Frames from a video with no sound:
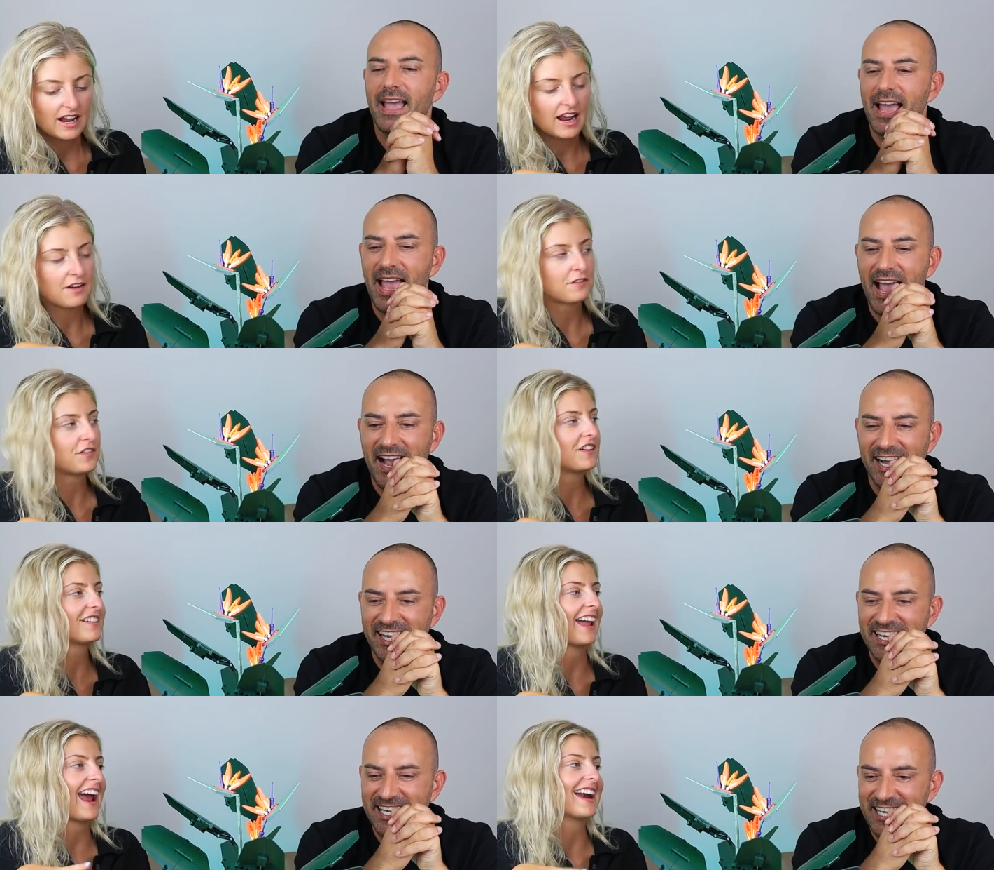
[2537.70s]
Speaker 1: Yeah. If there's
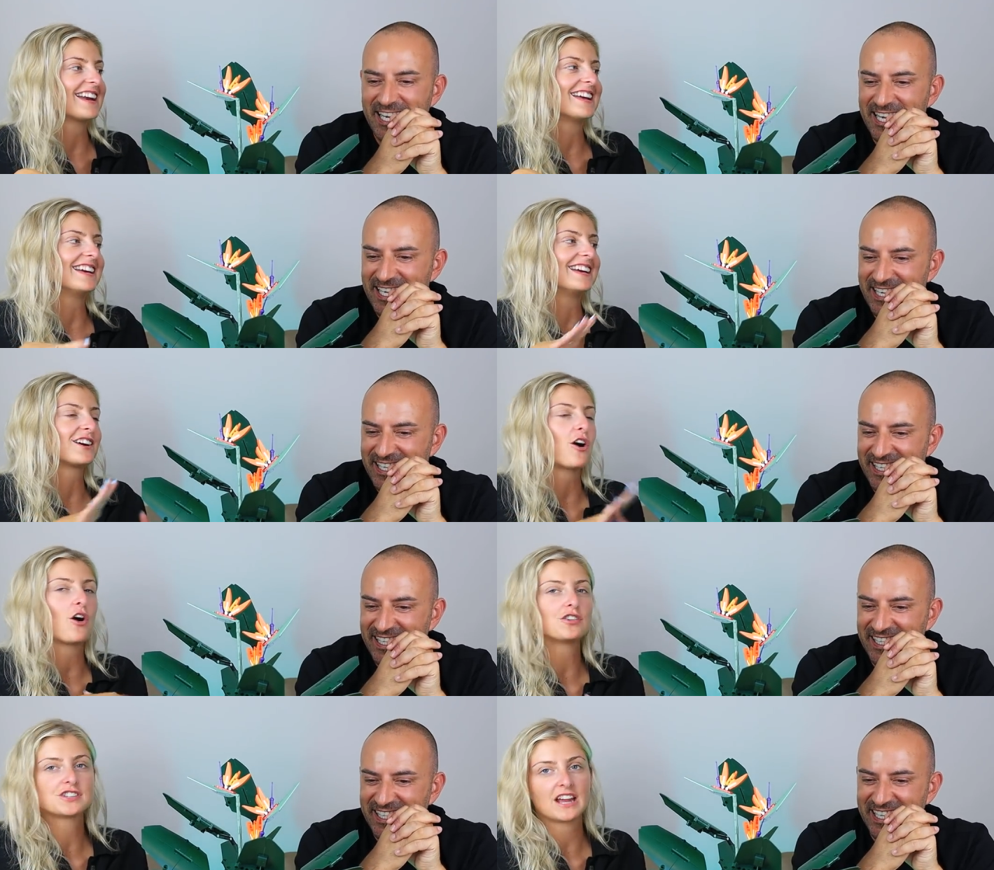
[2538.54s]
any
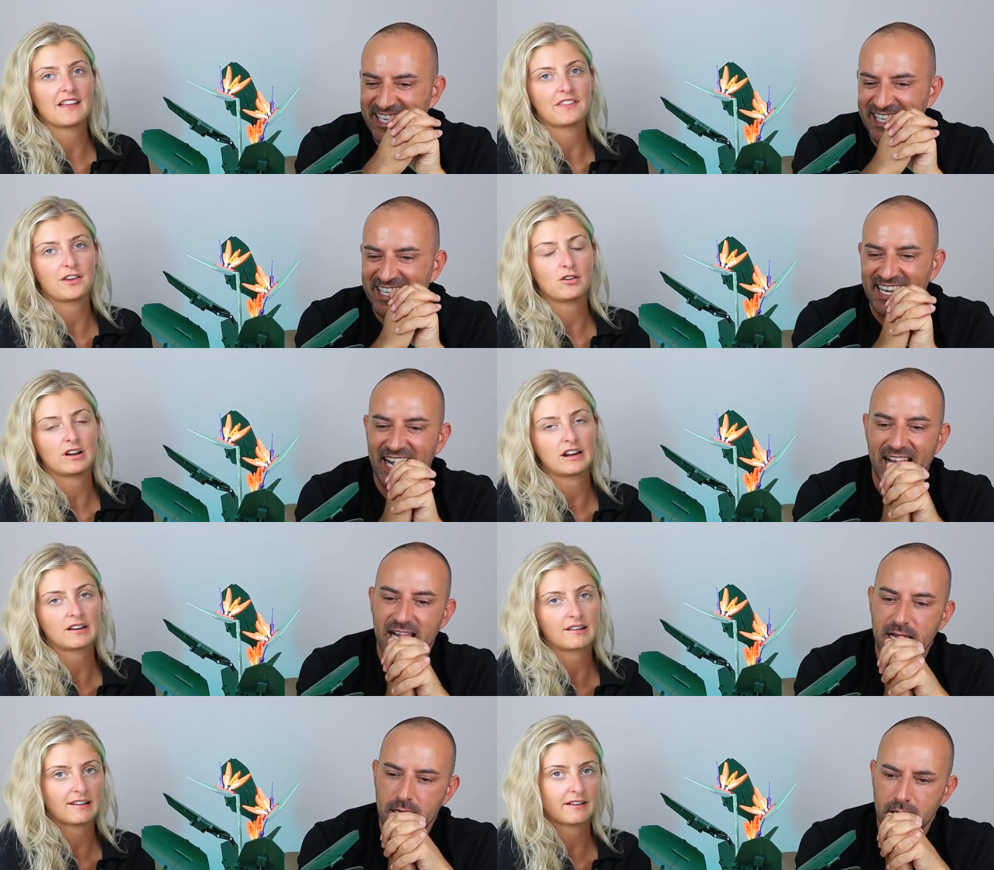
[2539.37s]
content that you'd like
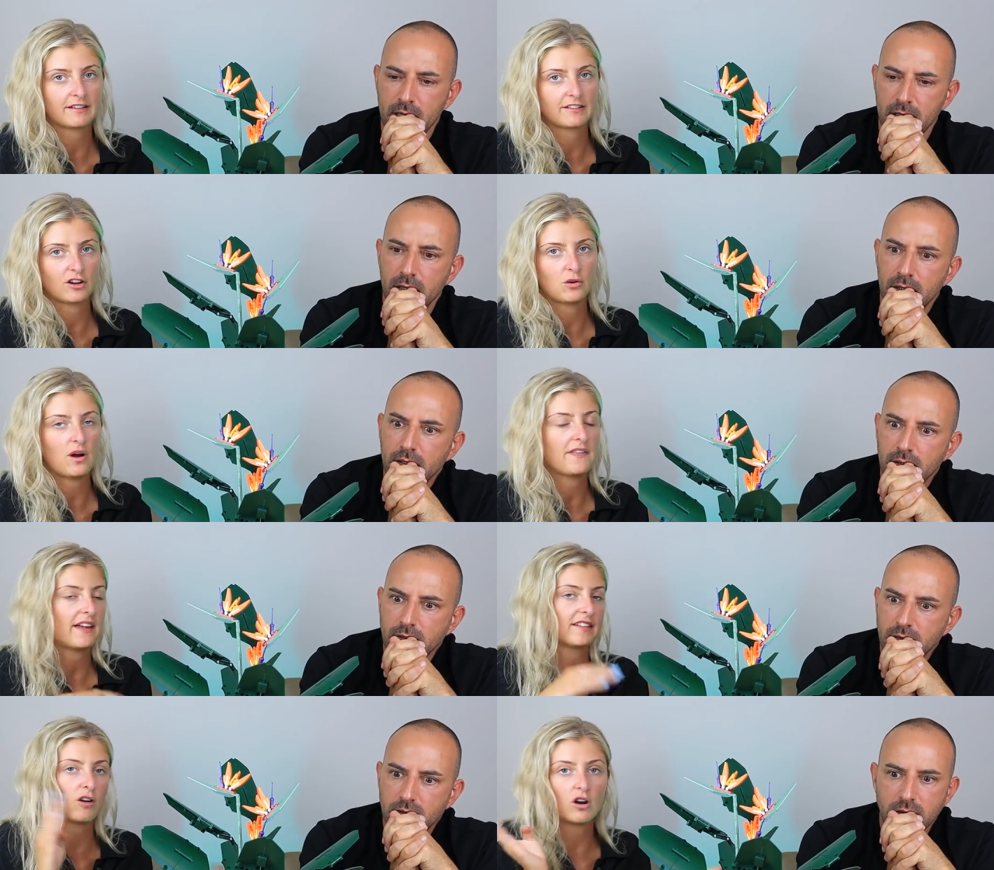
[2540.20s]
to see us do, and
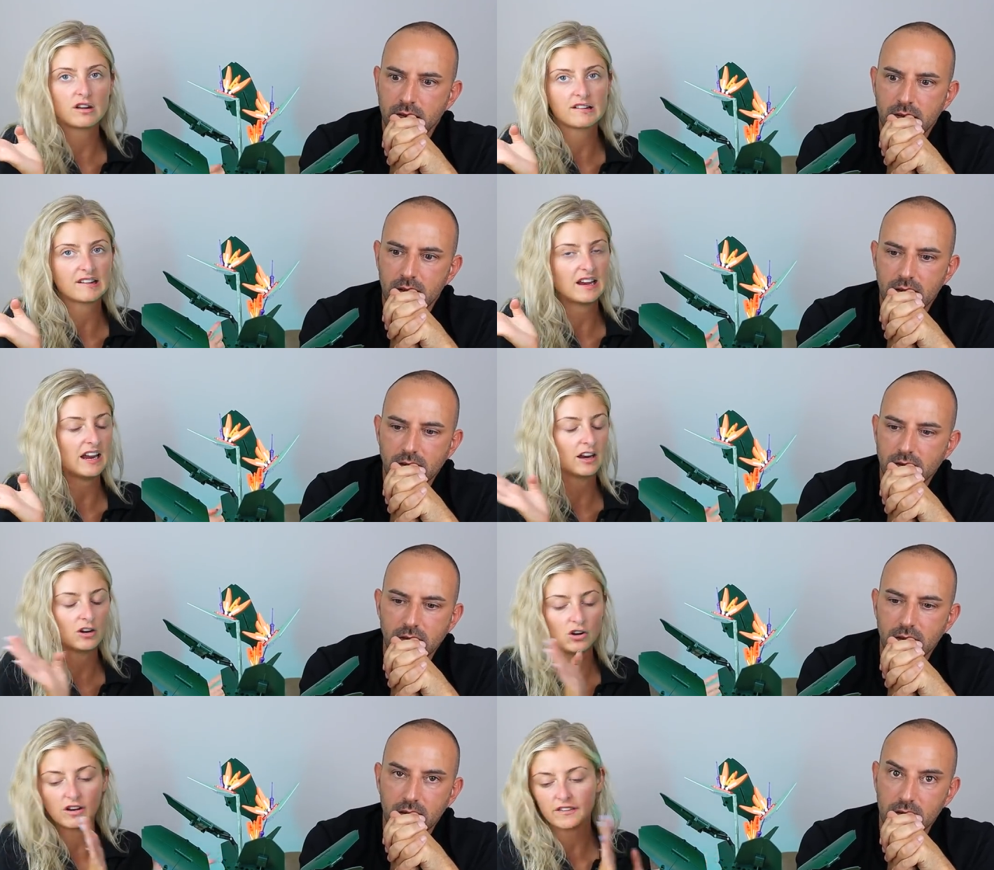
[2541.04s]
that's honestly,
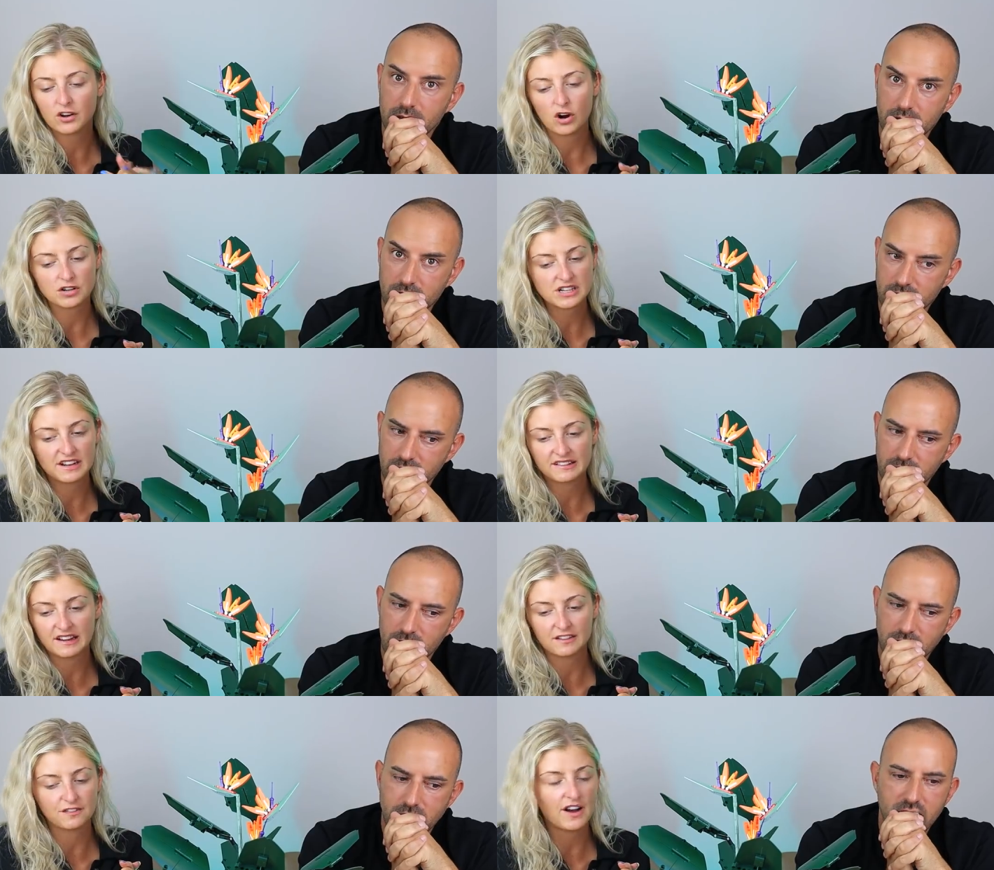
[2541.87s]
including the cocktails,
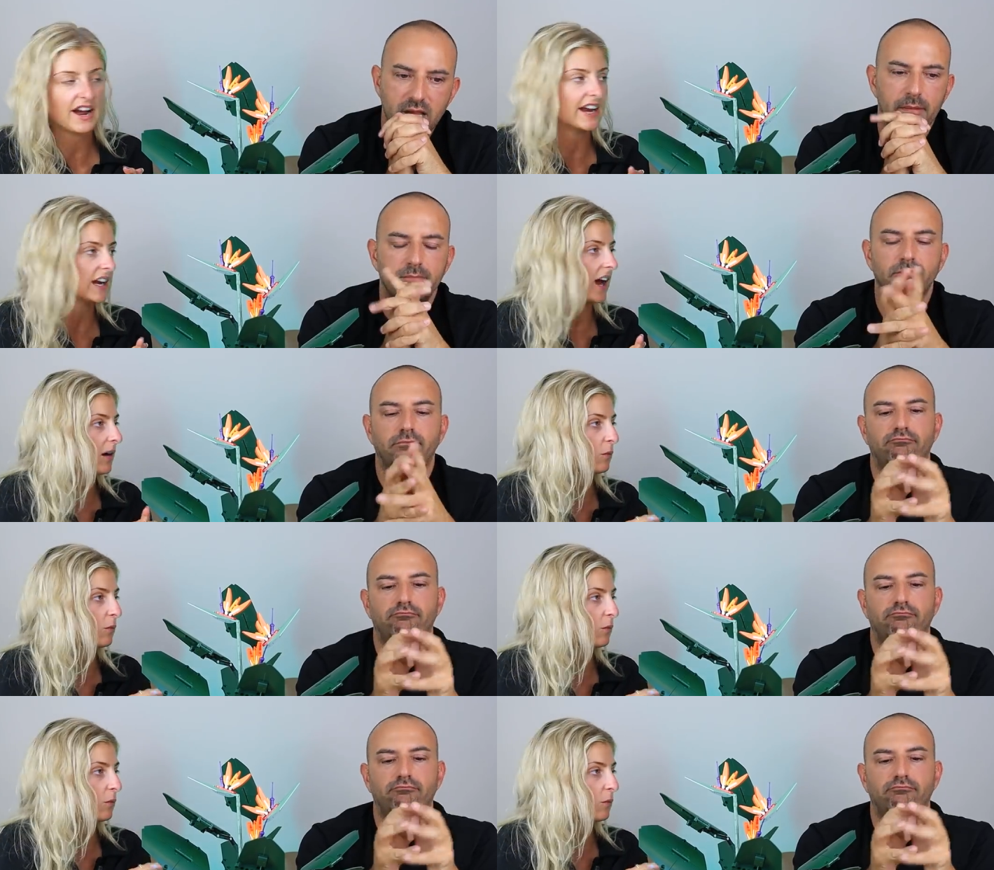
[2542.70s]
that's fine.